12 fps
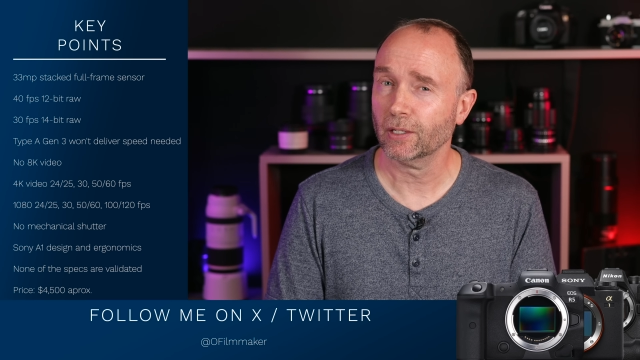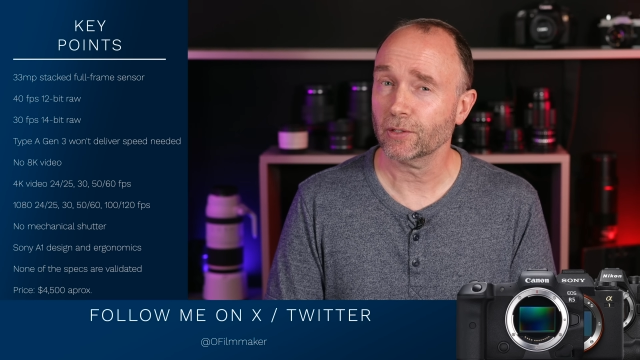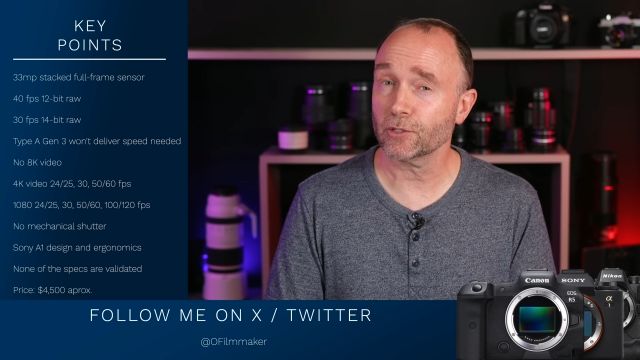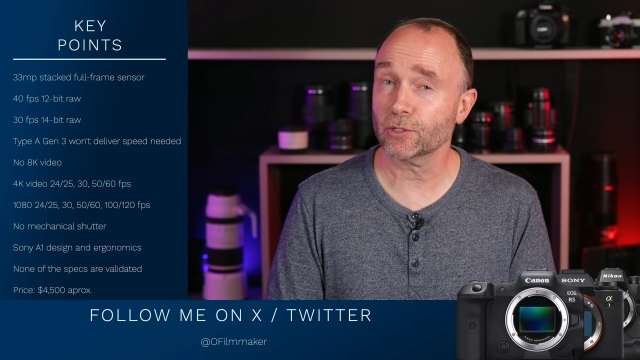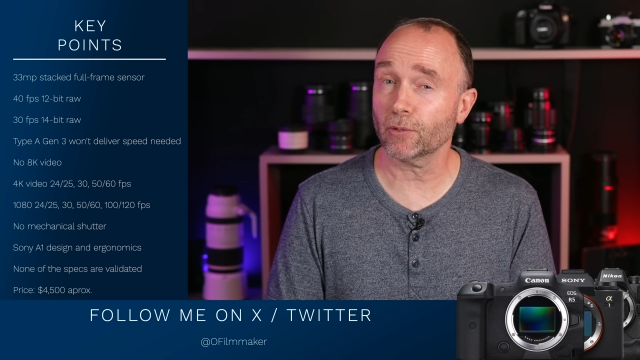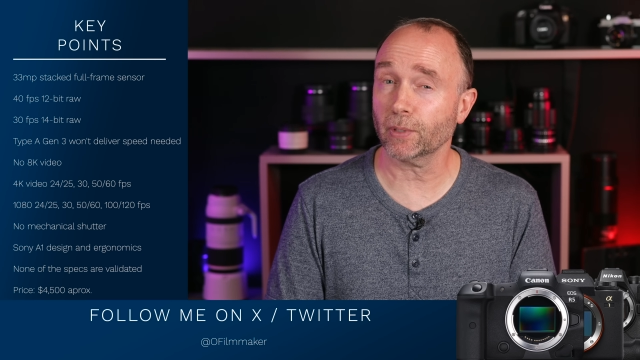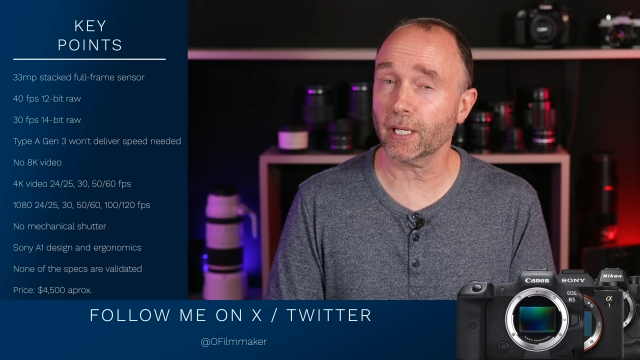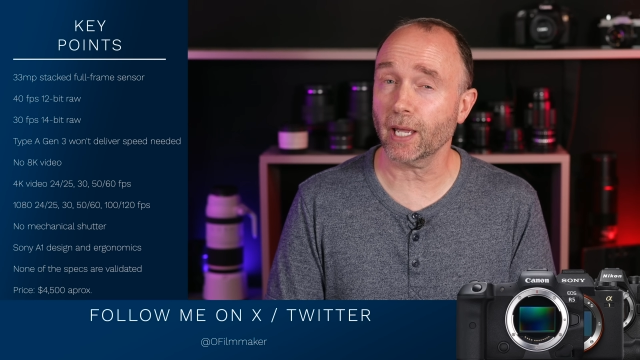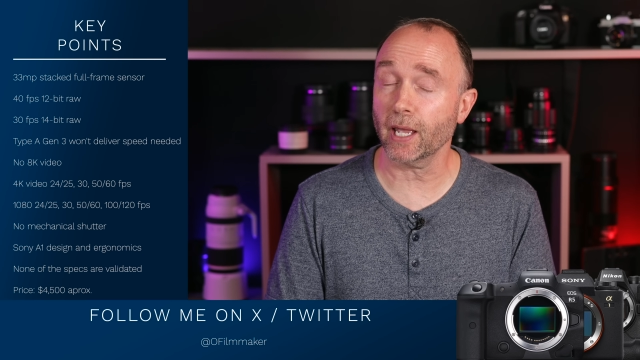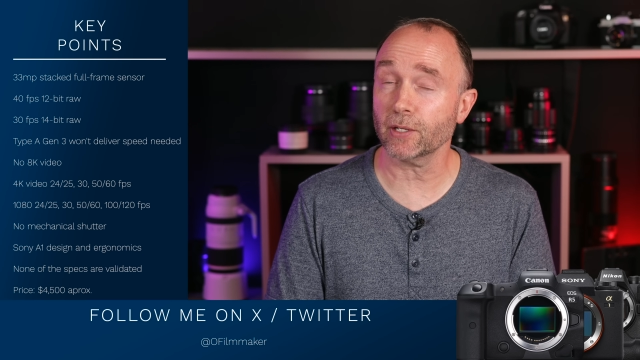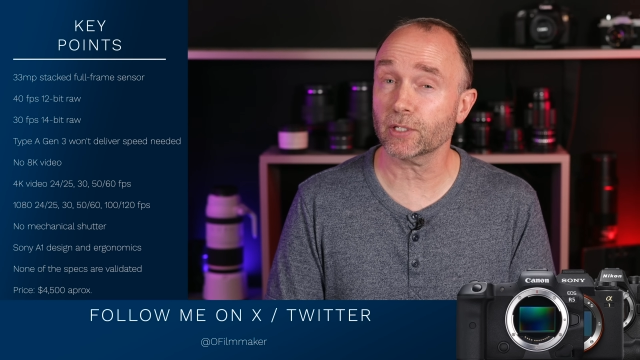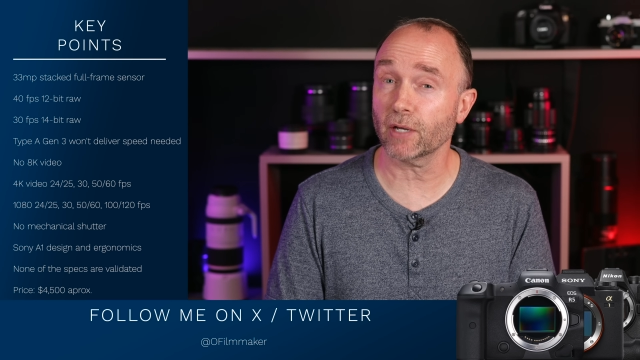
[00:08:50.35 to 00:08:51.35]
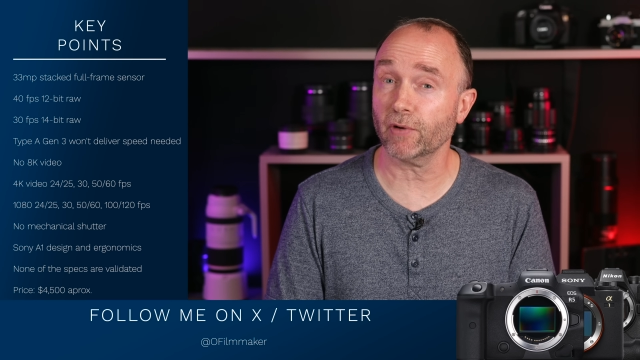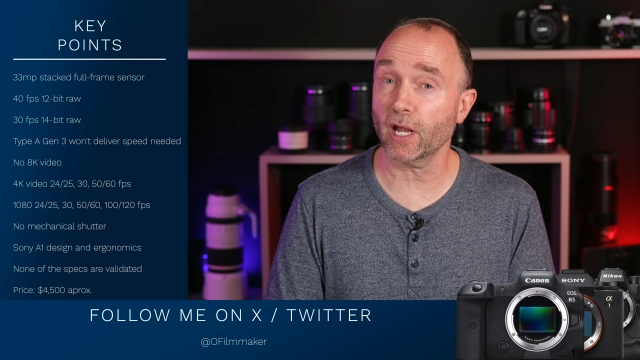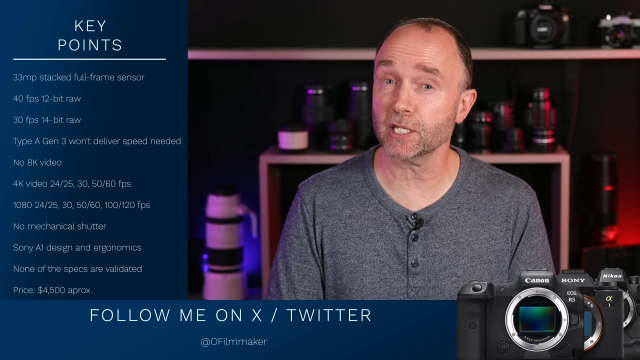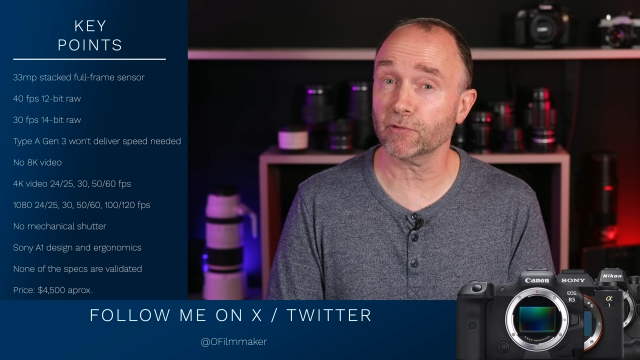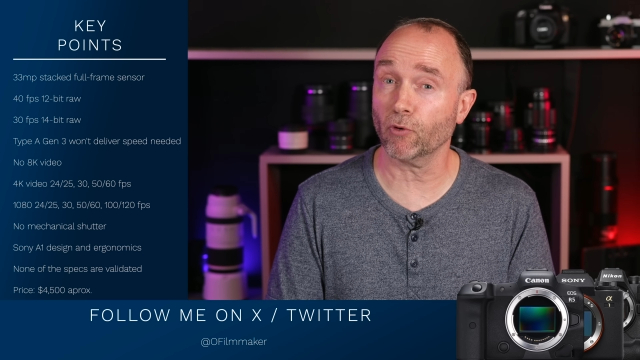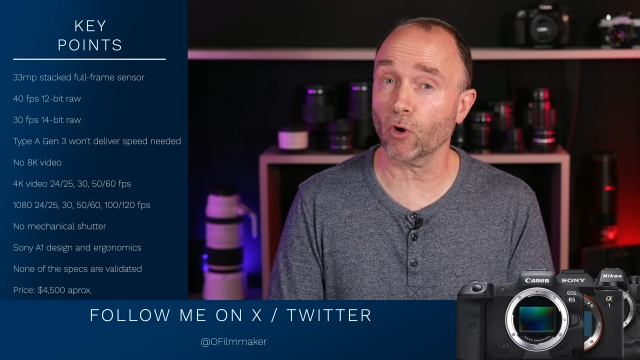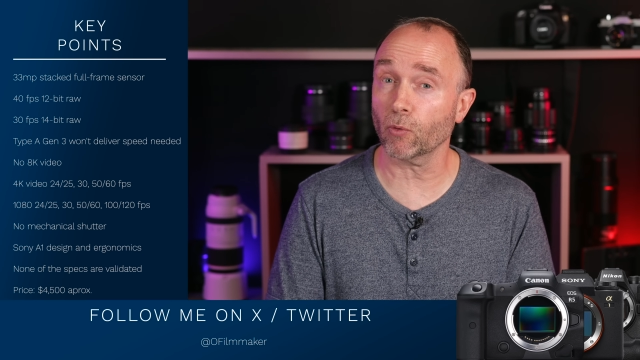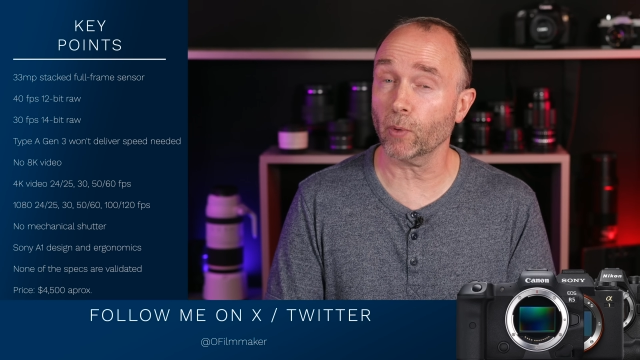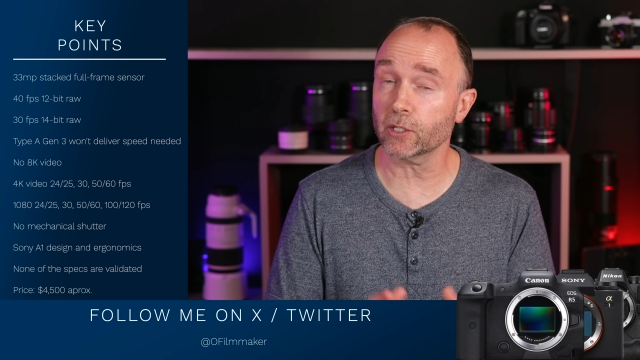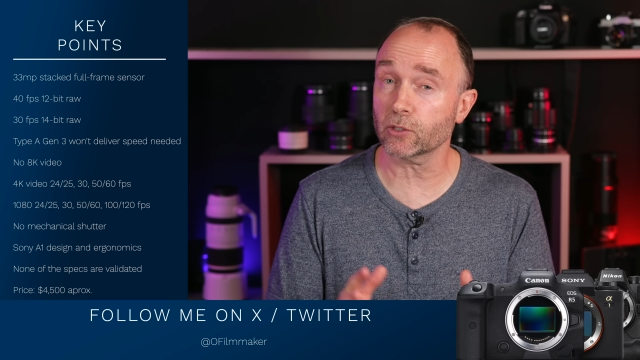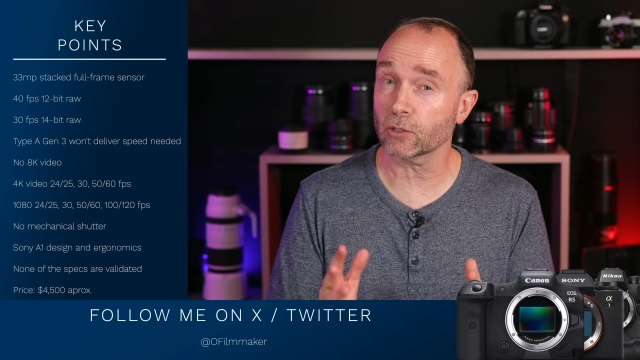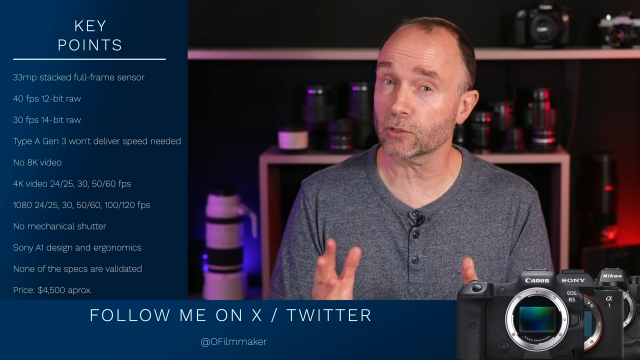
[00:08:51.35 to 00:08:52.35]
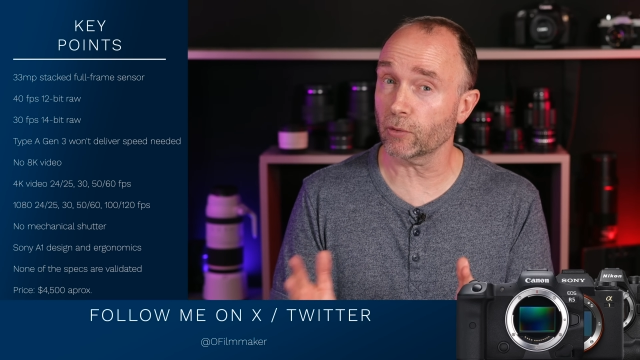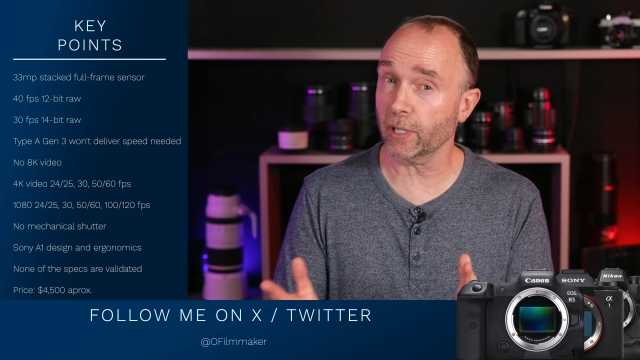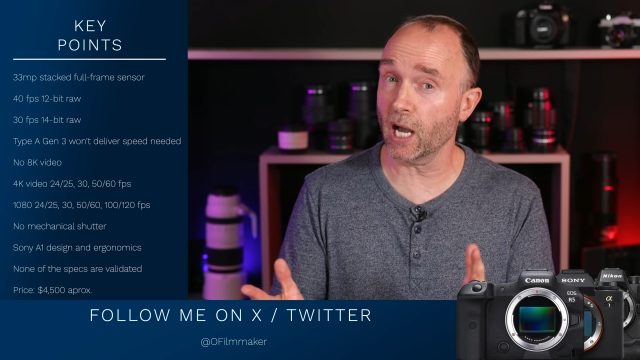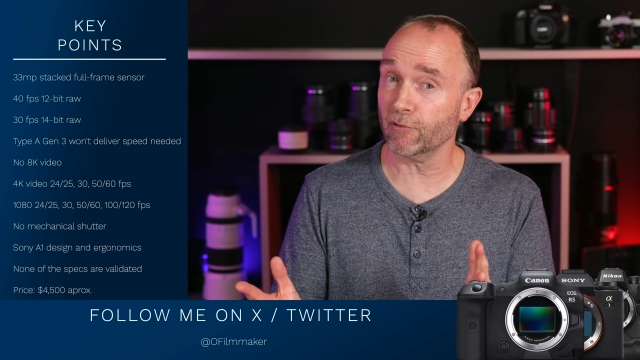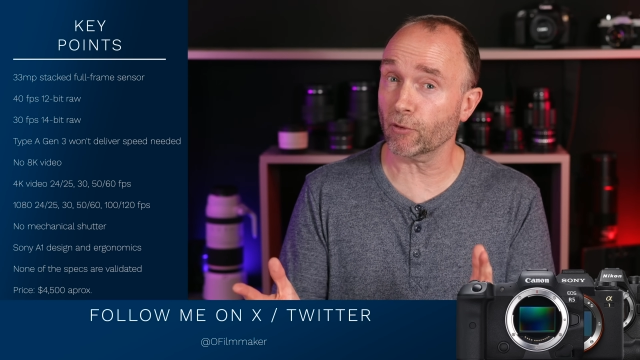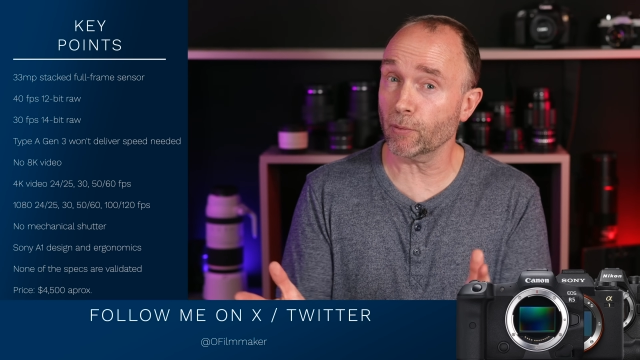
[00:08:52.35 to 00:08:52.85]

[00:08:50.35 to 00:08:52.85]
the Sony a7S IV, which Sony Alpha